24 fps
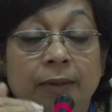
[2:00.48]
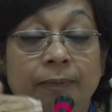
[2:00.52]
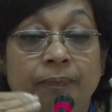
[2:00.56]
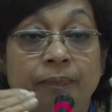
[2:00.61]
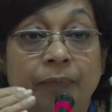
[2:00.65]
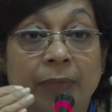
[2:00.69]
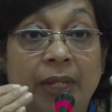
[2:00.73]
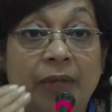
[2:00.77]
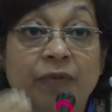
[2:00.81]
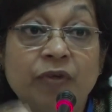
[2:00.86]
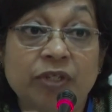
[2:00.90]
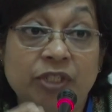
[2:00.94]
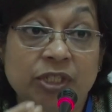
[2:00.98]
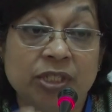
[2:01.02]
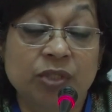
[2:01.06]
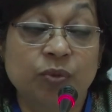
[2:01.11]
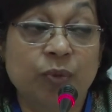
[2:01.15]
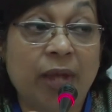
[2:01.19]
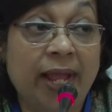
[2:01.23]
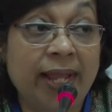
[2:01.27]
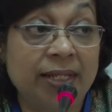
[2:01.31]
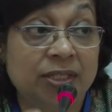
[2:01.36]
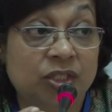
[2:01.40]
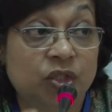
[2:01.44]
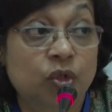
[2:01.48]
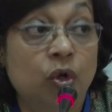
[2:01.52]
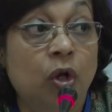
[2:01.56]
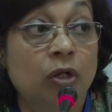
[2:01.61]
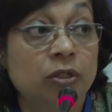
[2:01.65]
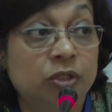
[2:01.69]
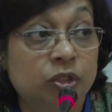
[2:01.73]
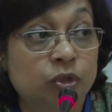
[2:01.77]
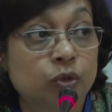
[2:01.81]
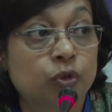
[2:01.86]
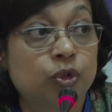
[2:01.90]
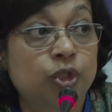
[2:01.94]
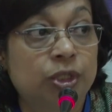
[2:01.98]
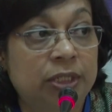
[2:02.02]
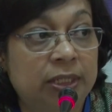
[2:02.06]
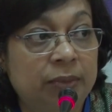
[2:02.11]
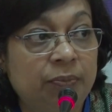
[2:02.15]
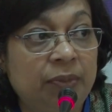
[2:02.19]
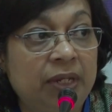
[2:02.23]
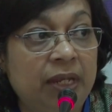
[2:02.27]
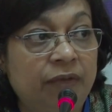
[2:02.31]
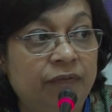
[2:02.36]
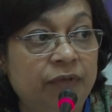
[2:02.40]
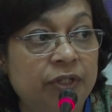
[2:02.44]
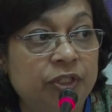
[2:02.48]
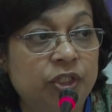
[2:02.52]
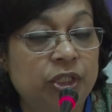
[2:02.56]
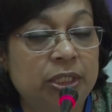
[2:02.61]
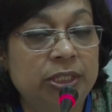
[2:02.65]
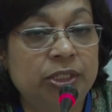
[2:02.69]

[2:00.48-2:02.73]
which is why it's called social and behavior change